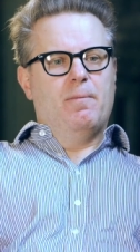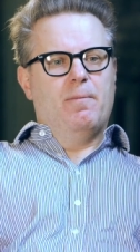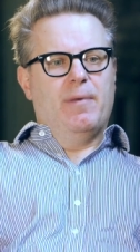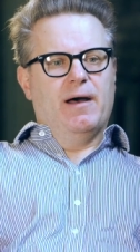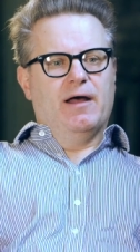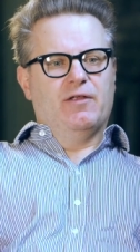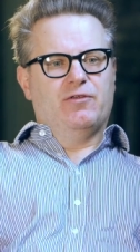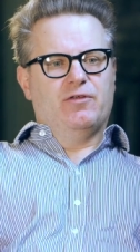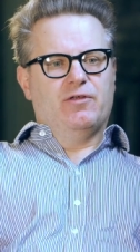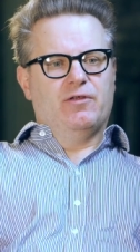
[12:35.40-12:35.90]

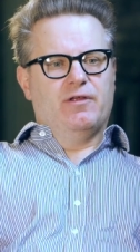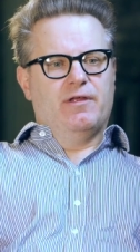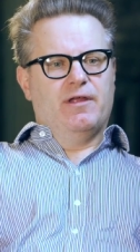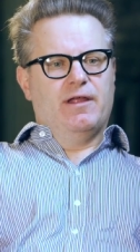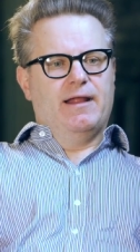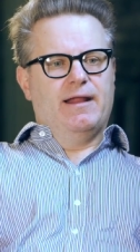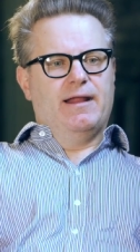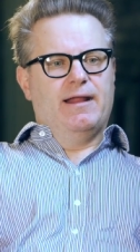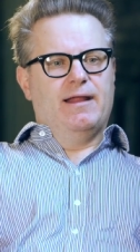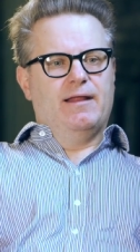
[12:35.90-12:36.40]
But
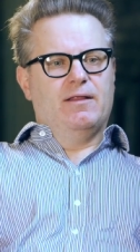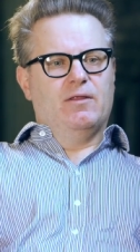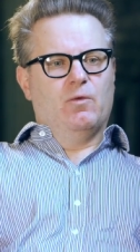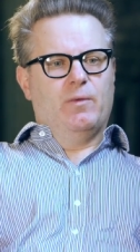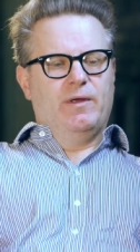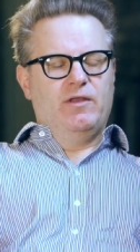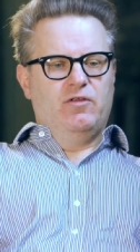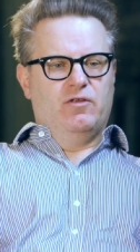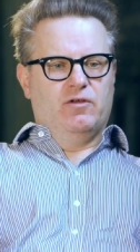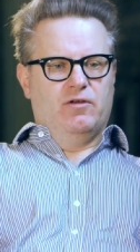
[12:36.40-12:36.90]
in the
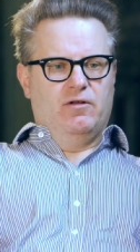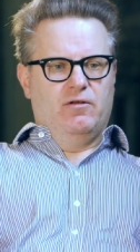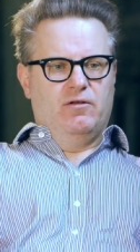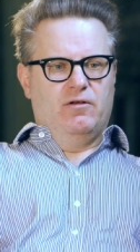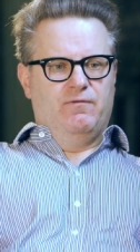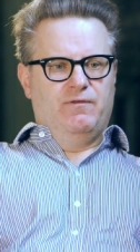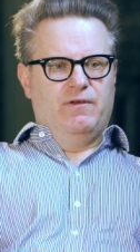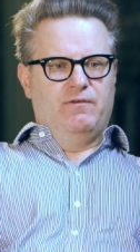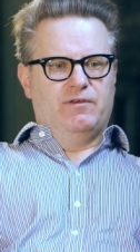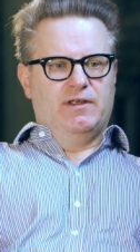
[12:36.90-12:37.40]
winter
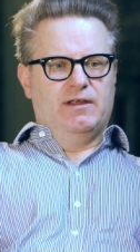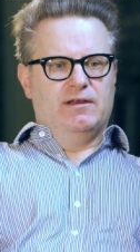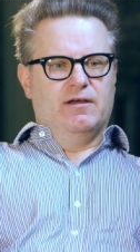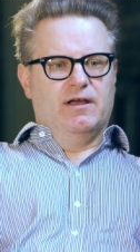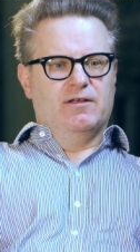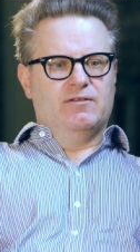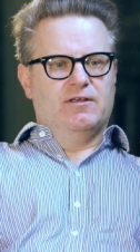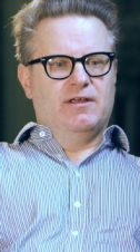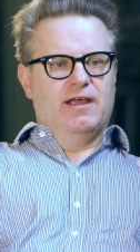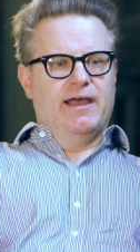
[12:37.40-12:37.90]
of
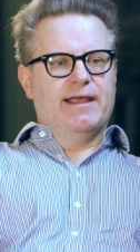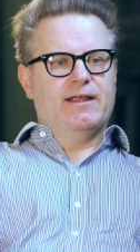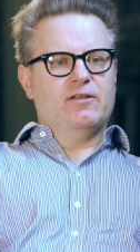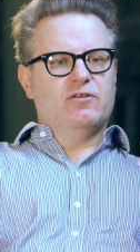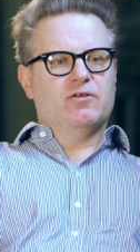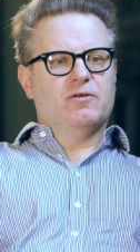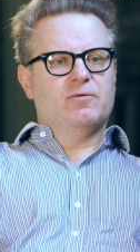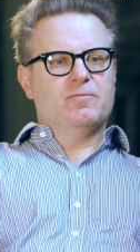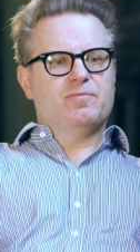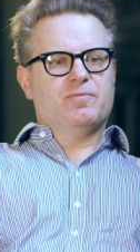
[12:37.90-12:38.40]

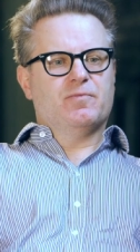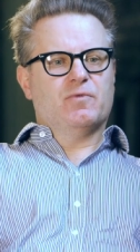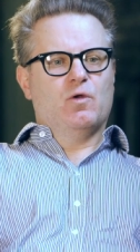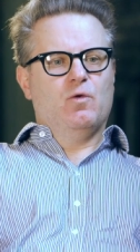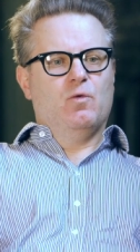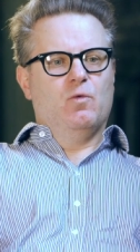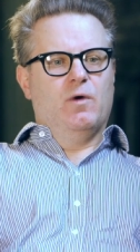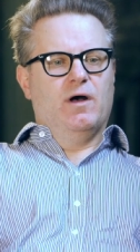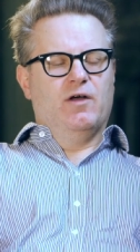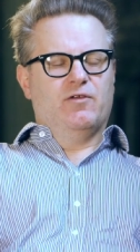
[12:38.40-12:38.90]
1598,
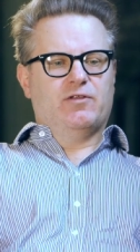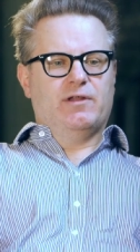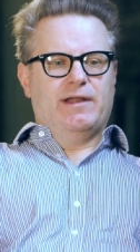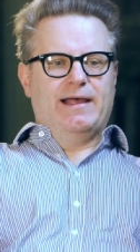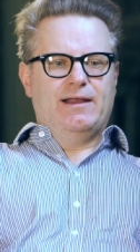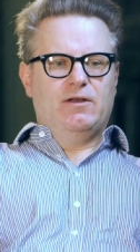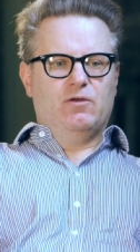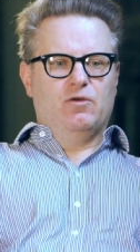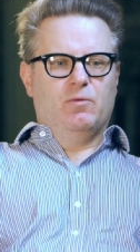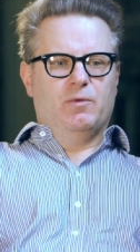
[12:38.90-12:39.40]
whilst the
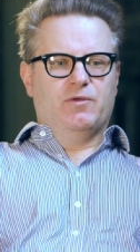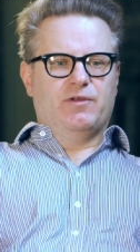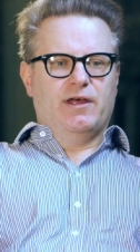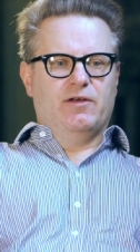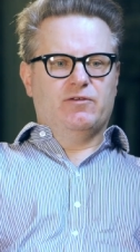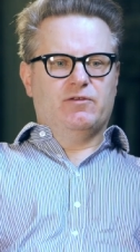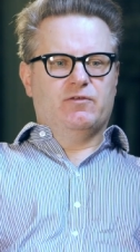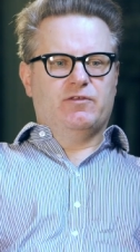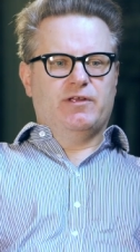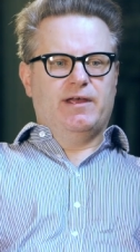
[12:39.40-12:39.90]
landlord was
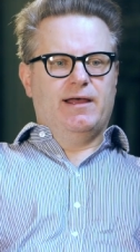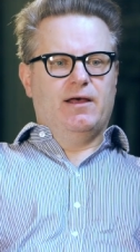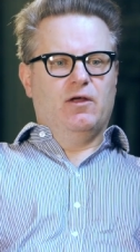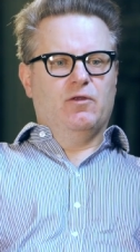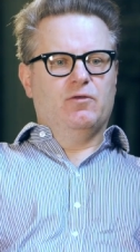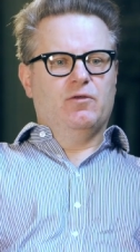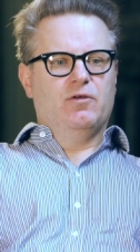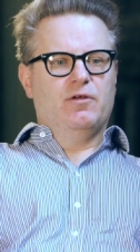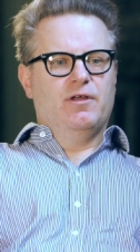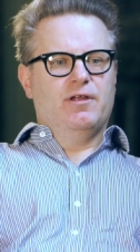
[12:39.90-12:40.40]
out of
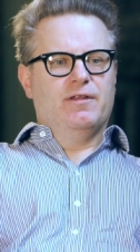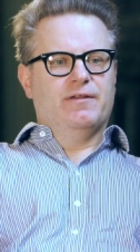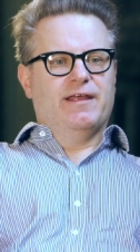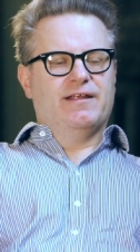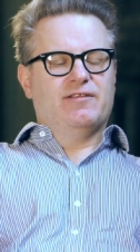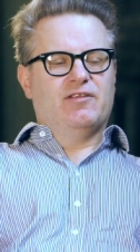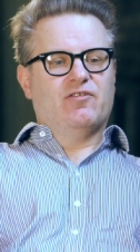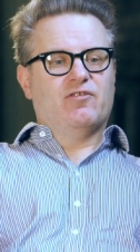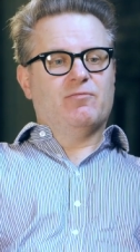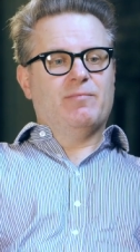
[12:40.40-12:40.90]
town,
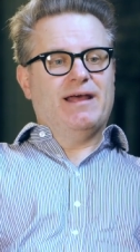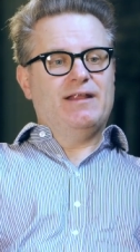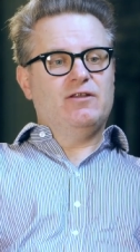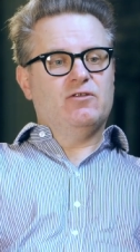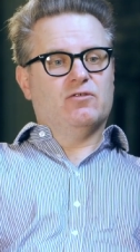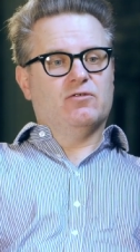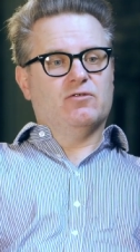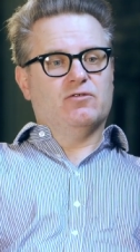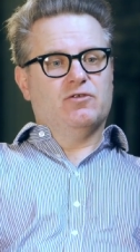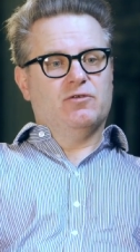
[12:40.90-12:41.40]
they
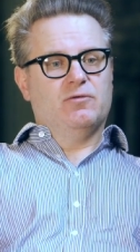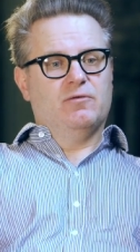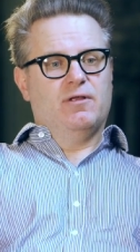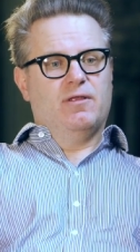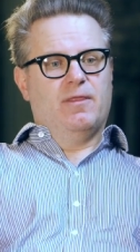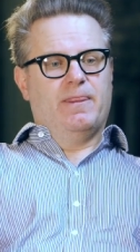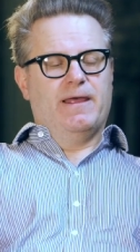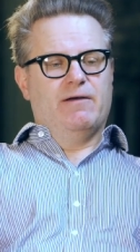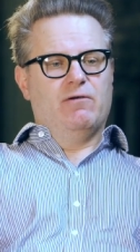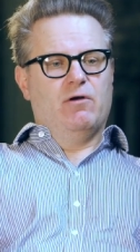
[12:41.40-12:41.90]
dismantled
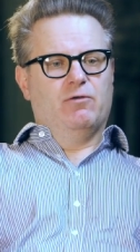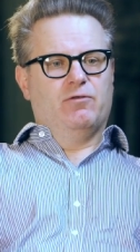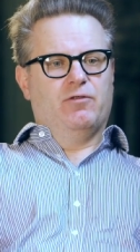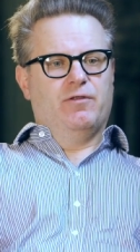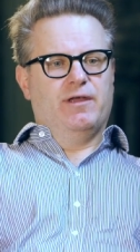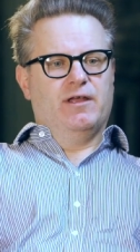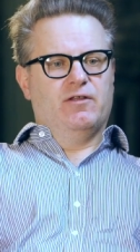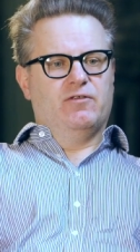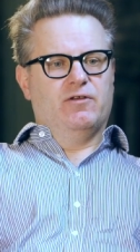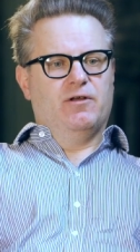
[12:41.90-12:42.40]
their old
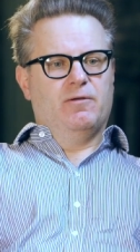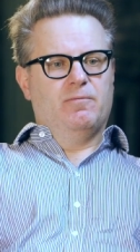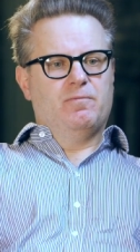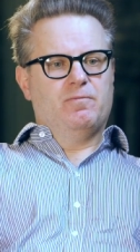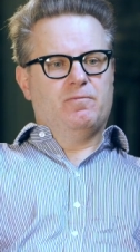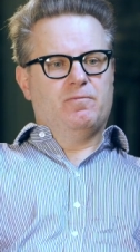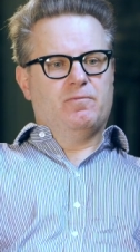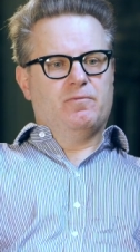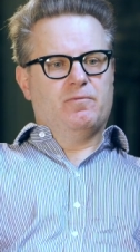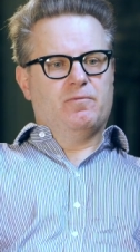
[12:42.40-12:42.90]
theatre,
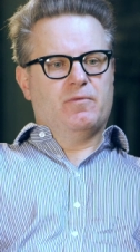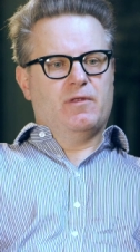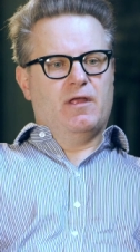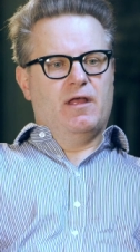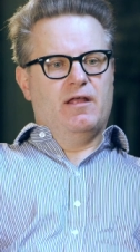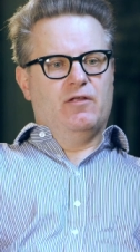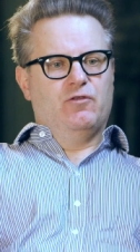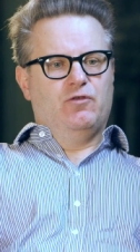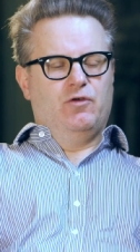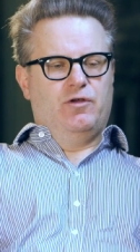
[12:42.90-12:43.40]

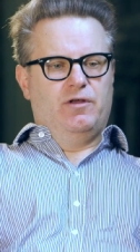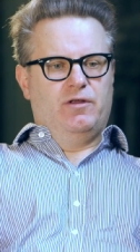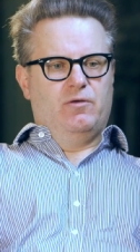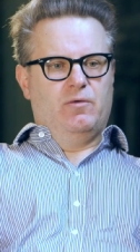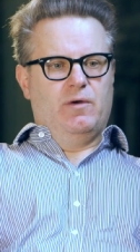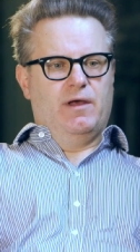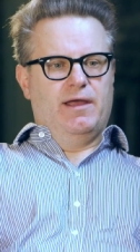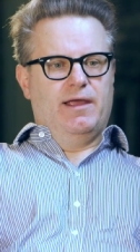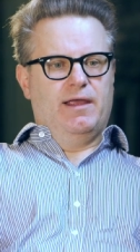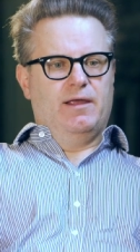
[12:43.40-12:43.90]
took it
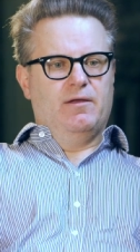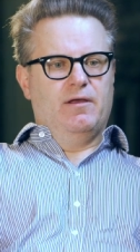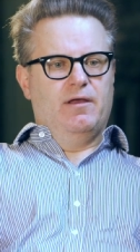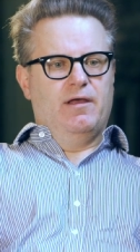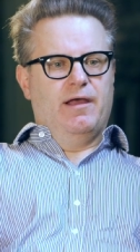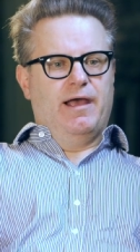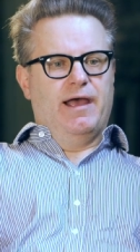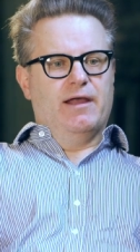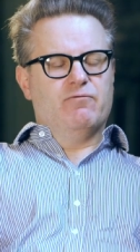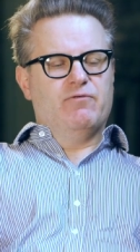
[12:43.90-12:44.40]
away,
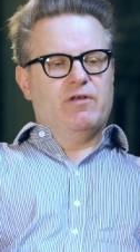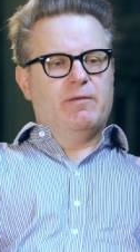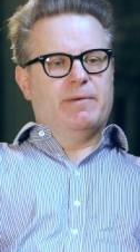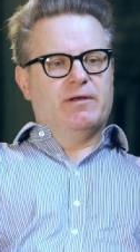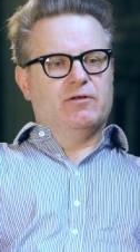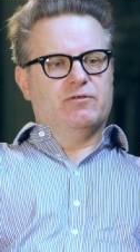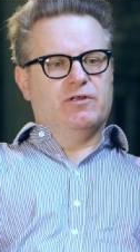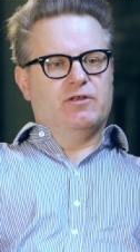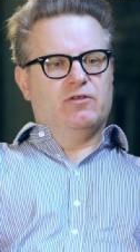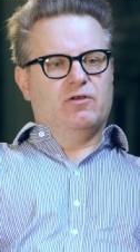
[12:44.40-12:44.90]
and
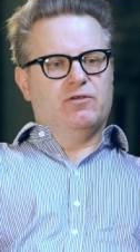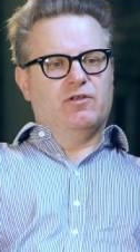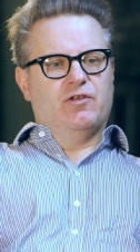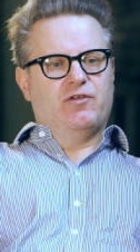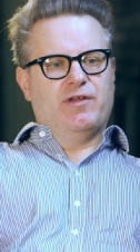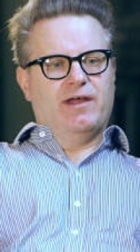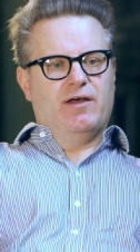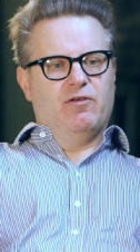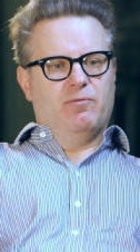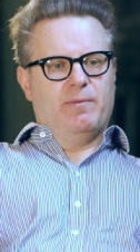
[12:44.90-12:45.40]
rebuilt it on the
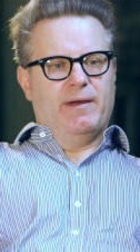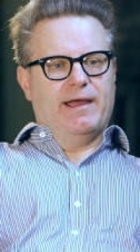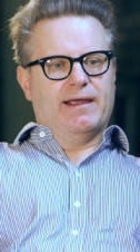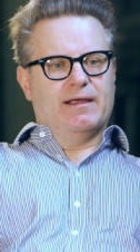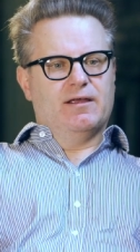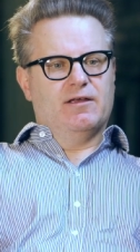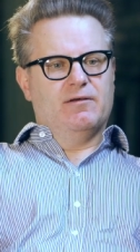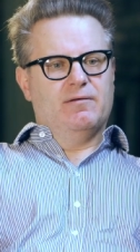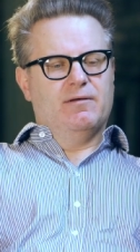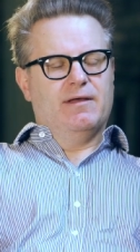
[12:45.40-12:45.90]
south
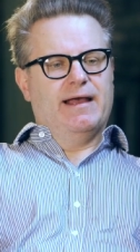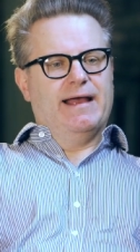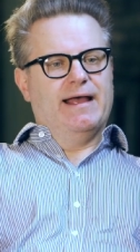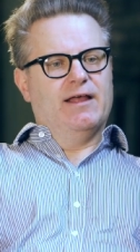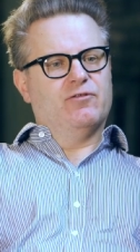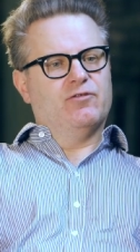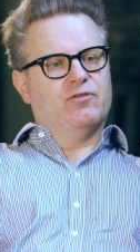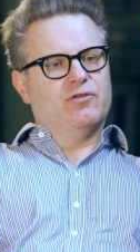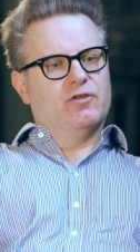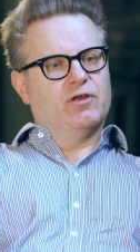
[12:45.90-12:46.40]
bank
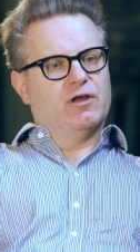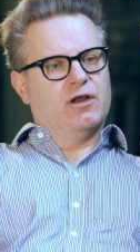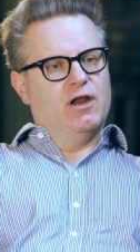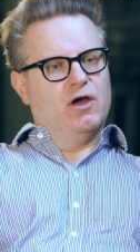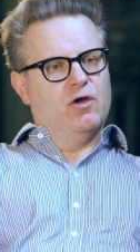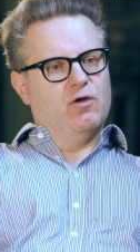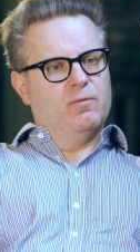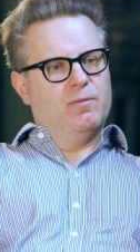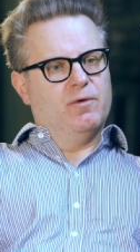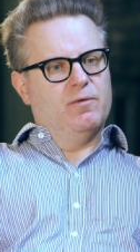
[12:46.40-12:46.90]
as the
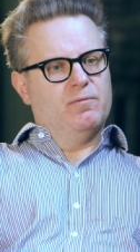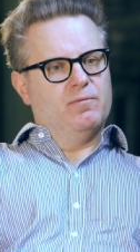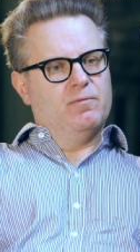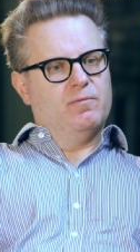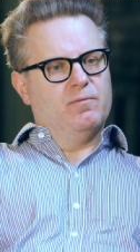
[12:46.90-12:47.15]
Globe.